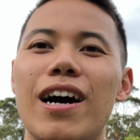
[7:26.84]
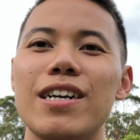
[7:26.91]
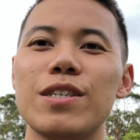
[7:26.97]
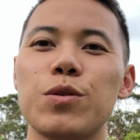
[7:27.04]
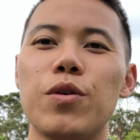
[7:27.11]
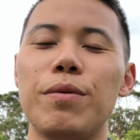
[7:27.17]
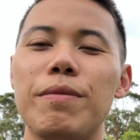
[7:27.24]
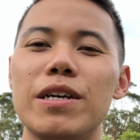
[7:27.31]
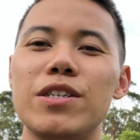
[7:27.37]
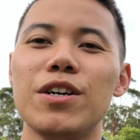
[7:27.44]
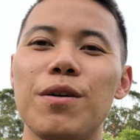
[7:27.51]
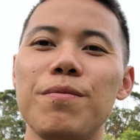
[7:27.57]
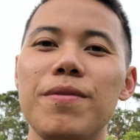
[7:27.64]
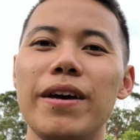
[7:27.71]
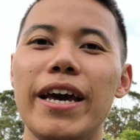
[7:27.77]
quitting your 9
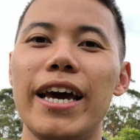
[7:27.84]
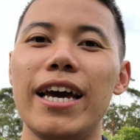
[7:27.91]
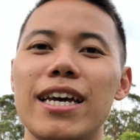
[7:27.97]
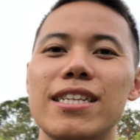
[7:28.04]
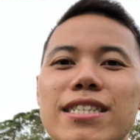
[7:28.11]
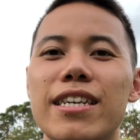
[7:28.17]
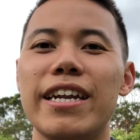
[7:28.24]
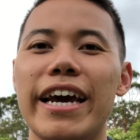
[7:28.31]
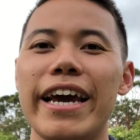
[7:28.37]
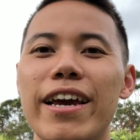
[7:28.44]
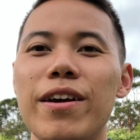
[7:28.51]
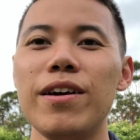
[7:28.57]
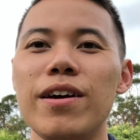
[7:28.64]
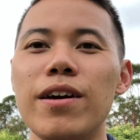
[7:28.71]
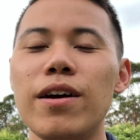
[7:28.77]
to 5 and starting
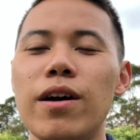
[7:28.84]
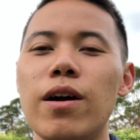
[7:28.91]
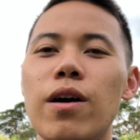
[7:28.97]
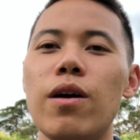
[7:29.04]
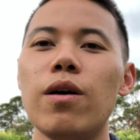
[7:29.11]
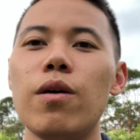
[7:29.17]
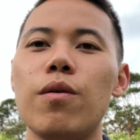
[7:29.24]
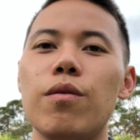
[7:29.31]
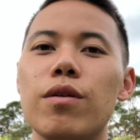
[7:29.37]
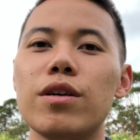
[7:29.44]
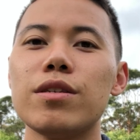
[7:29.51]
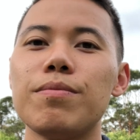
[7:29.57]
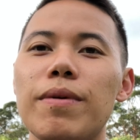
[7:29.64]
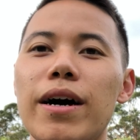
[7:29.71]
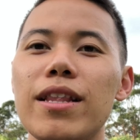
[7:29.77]
your own business can be
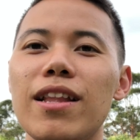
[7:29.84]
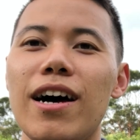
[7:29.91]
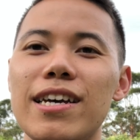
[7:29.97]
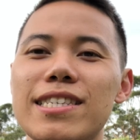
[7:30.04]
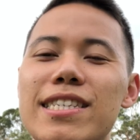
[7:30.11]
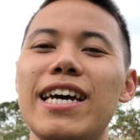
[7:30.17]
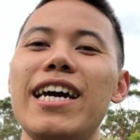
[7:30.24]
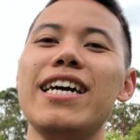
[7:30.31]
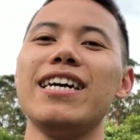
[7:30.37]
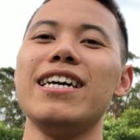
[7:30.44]
romanticized,